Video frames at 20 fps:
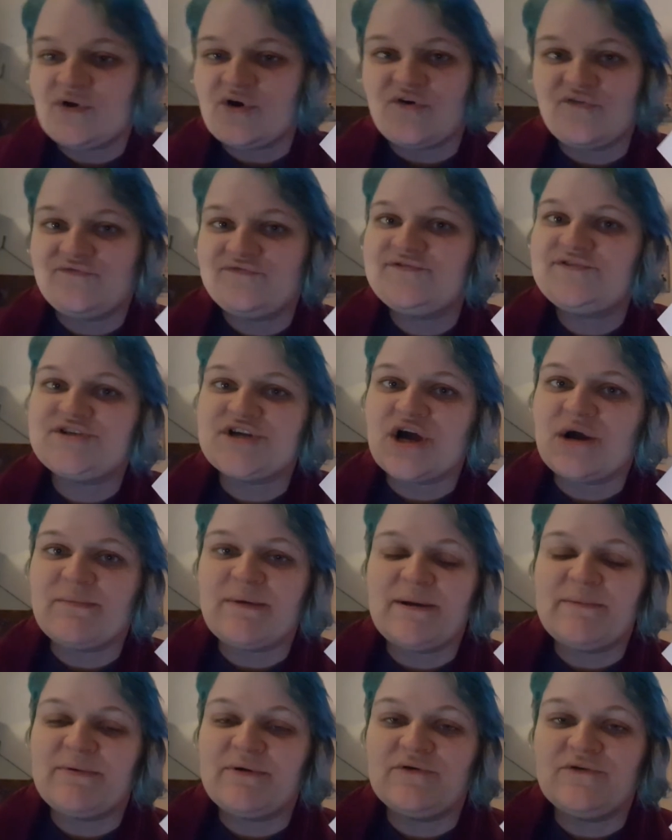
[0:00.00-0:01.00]
of Shell
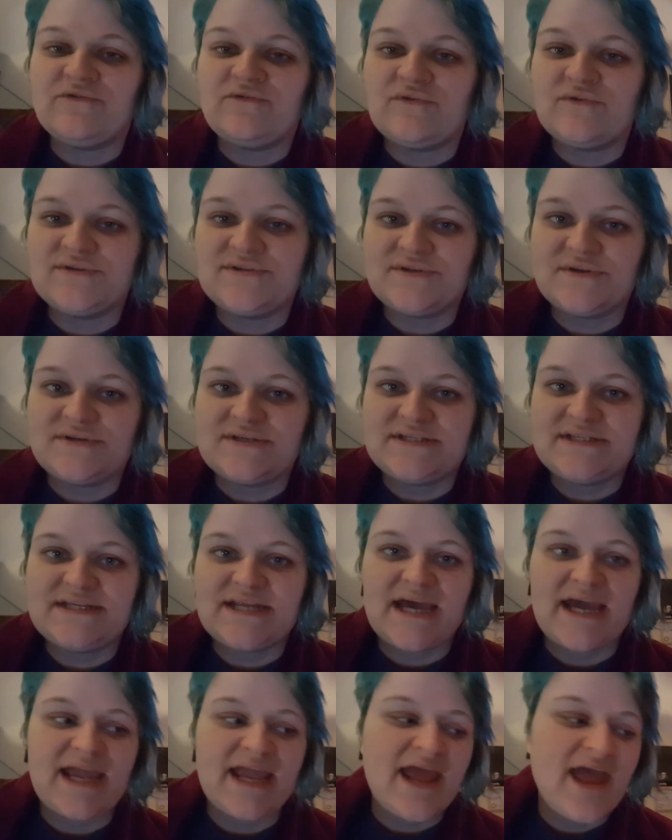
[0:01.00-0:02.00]
by Paula Rawson
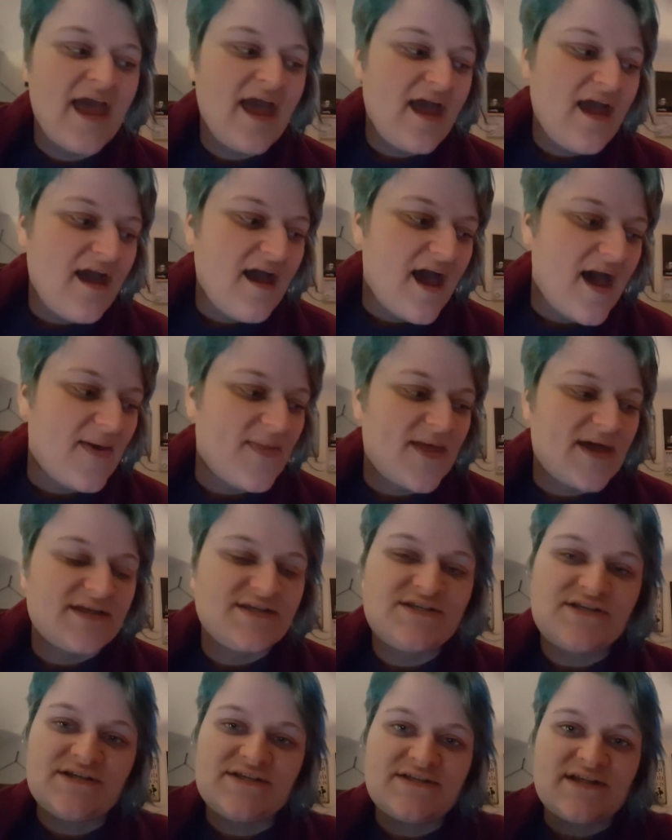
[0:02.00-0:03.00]
today, and
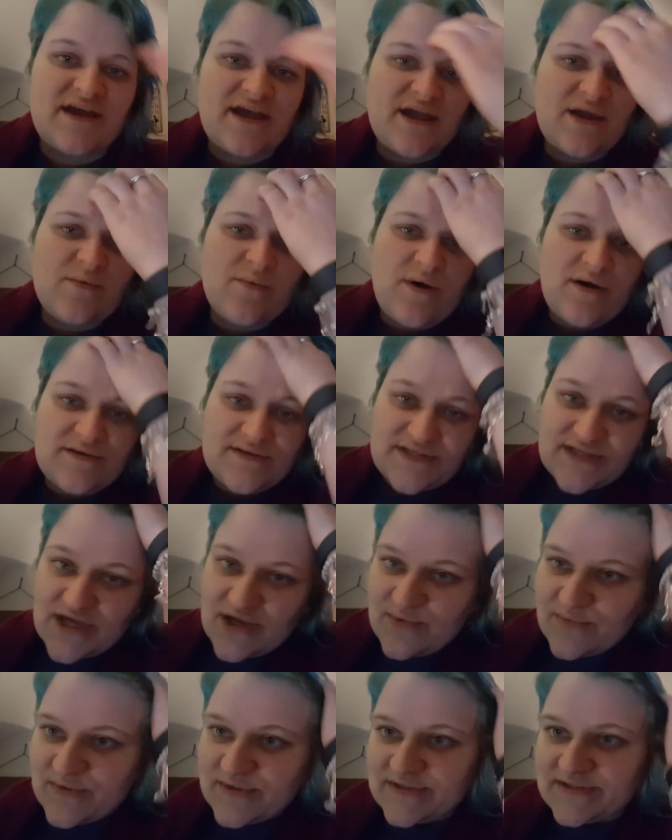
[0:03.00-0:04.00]
that's just like whilst
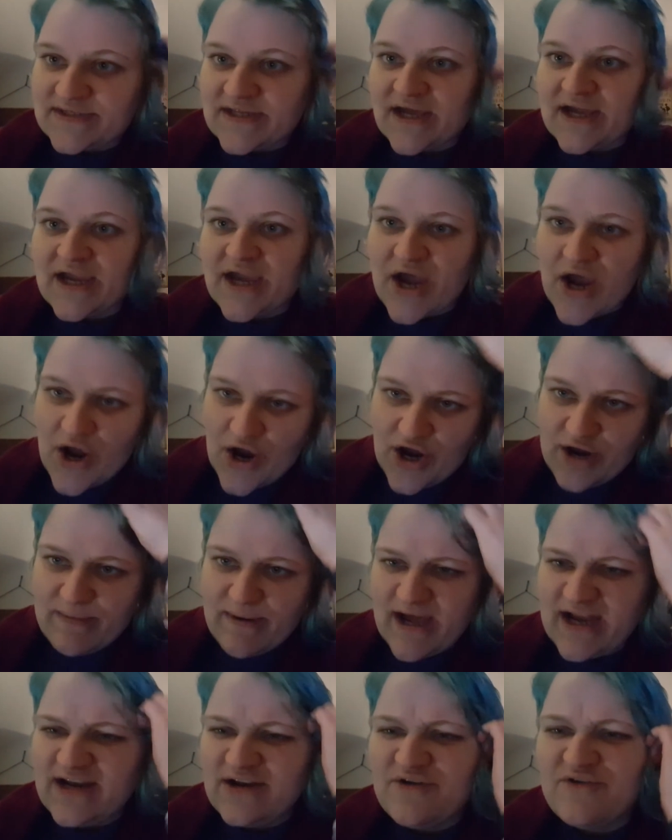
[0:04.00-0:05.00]
I was like home.
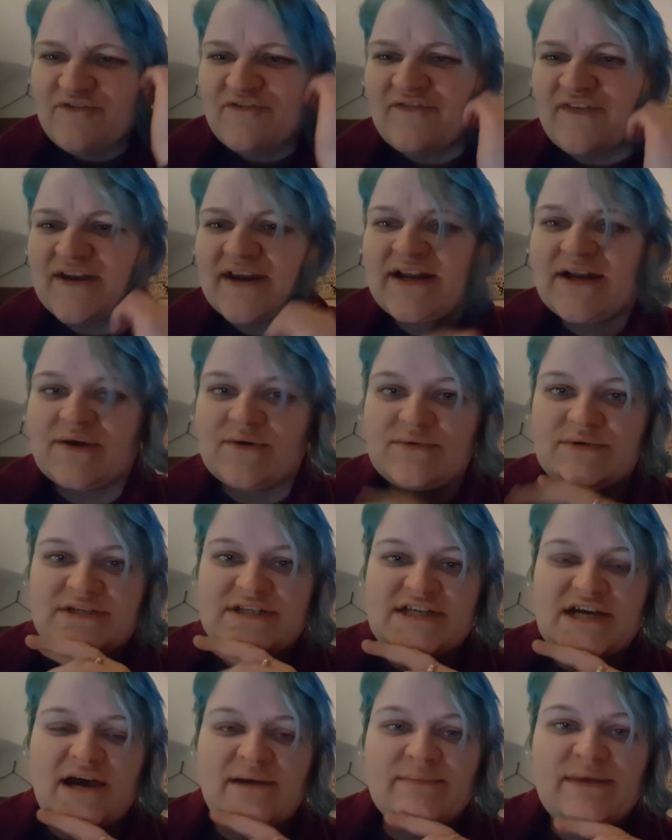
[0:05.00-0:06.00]
I had a little funny little
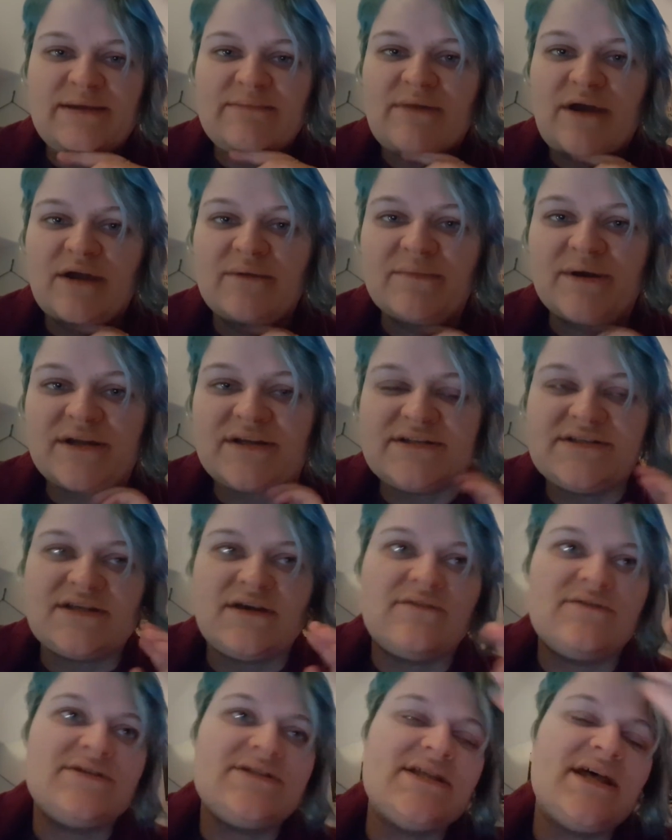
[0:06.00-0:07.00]
tummy moment, so
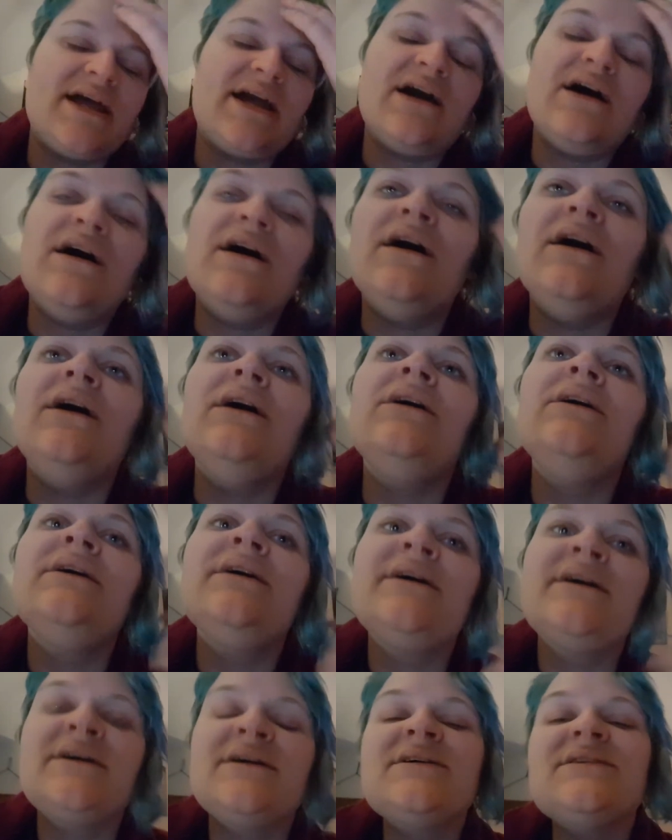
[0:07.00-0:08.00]
I was like, oh,
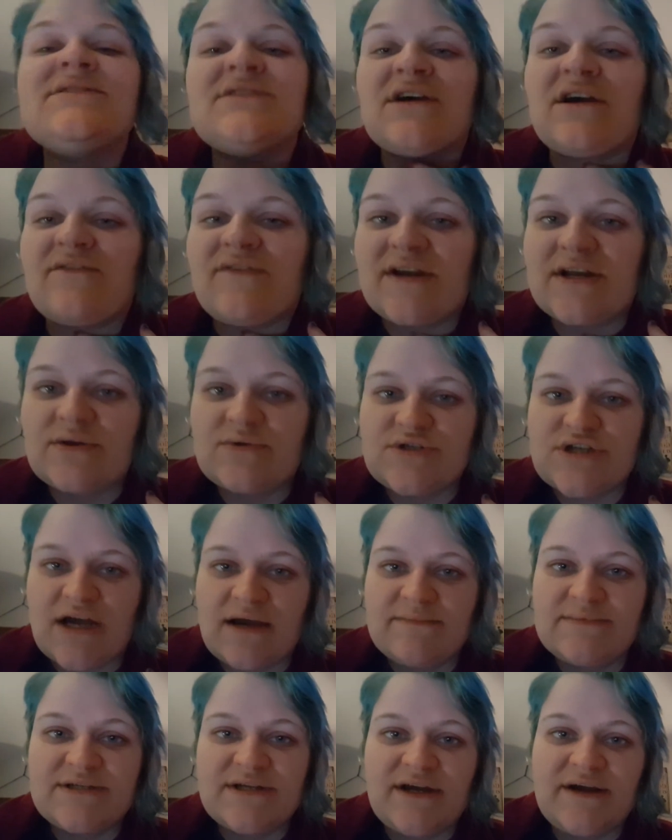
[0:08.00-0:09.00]
so I read a little
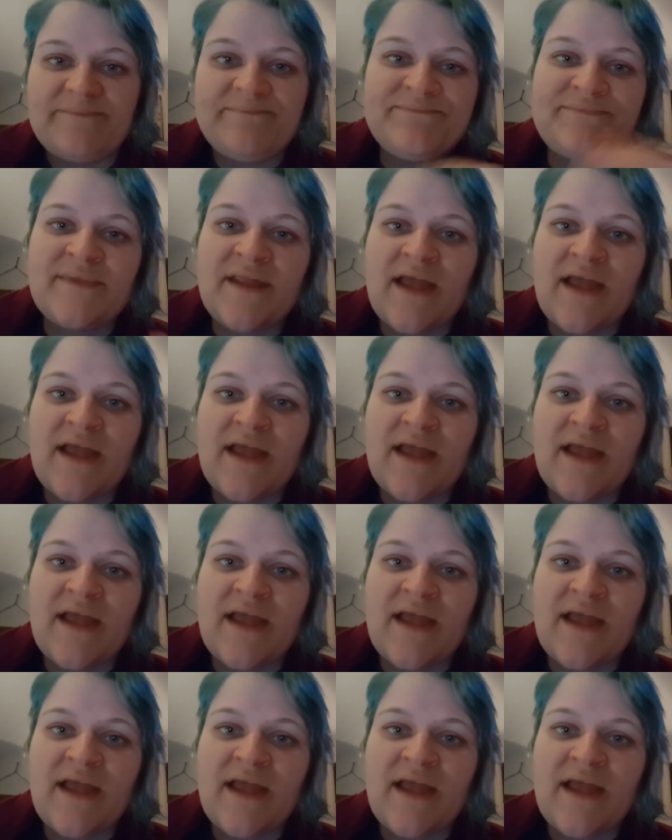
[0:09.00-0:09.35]
chapter.